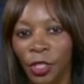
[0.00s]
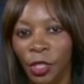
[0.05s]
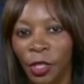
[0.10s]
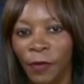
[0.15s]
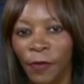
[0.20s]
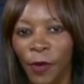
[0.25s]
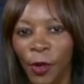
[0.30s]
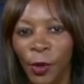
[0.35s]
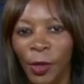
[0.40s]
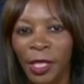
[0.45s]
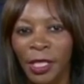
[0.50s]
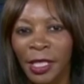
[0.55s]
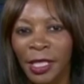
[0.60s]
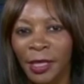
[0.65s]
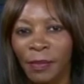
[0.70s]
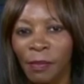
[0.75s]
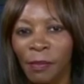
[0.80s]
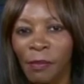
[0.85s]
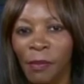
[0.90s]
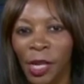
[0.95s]
So the focus
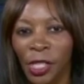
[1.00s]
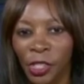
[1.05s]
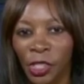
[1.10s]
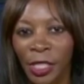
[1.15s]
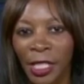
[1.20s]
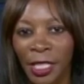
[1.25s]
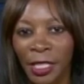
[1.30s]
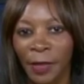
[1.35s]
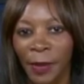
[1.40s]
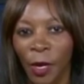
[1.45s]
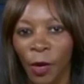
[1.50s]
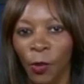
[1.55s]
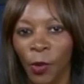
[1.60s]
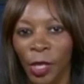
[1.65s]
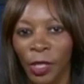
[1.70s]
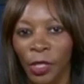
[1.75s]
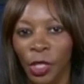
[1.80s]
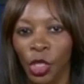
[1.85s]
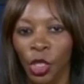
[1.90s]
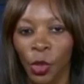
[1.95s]
is much less about
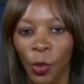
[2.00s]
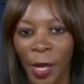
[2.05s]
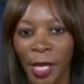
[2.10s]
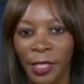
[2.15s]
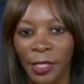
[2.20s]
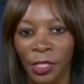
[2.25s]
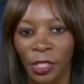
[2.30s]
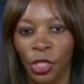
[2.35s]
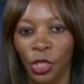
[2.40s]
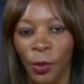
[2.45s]
what the U.S.